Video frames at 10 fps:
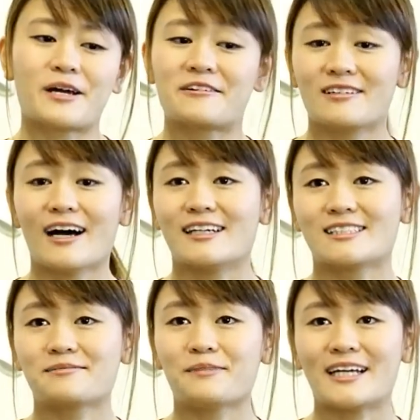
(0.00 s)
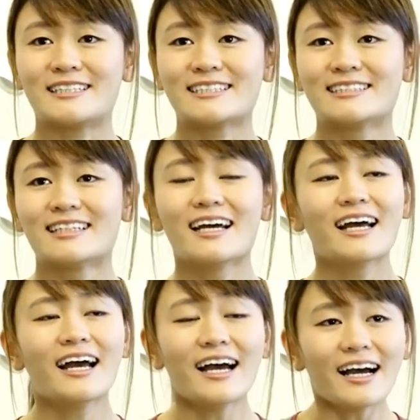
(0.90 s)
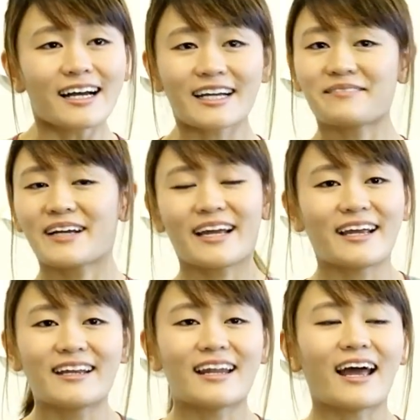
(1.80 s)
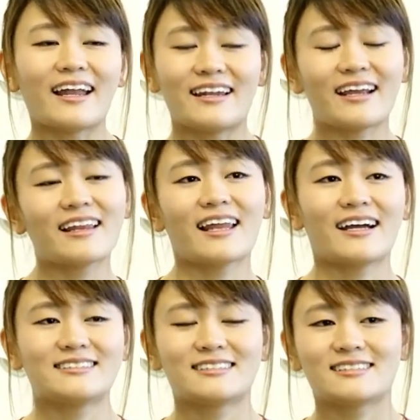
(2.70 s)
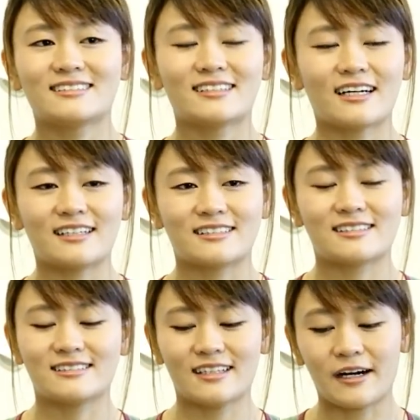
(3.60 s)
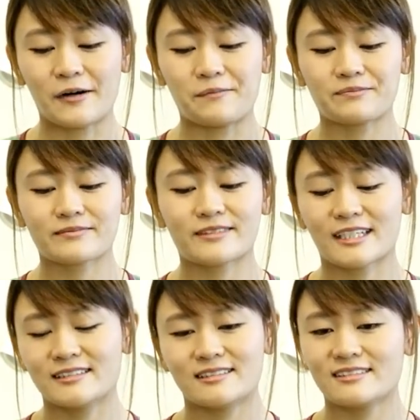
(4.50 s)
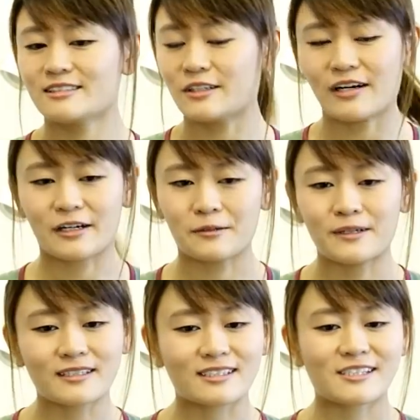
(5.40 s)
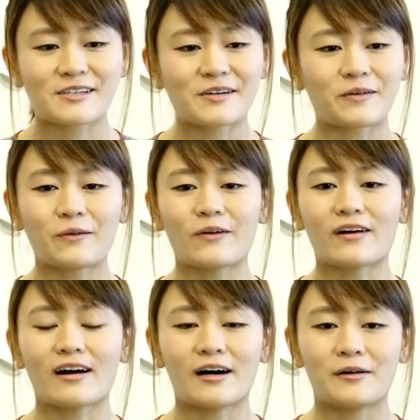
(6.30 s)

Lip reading: paralyzed patient coming in, and Elaine has done, you know, acupuncture or